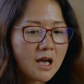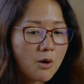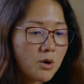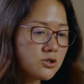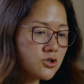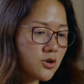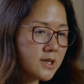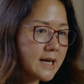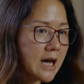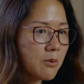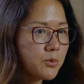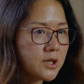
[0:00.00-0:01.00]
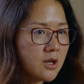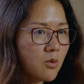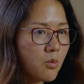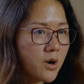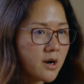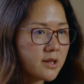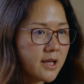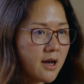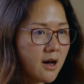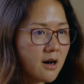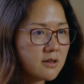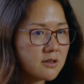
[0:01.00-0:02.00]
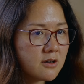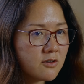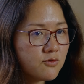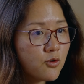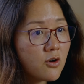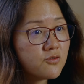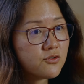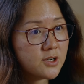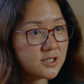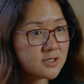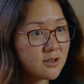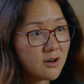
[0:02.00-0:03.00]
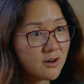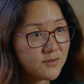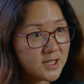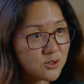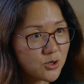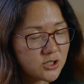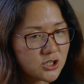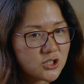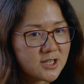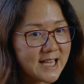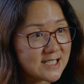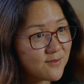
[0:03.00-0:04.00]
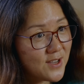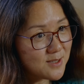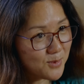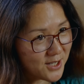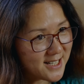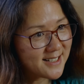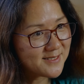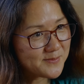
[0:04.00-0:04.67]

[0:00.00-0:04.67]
I want to join a company where they are on the forefront of this transition. That's Facebook.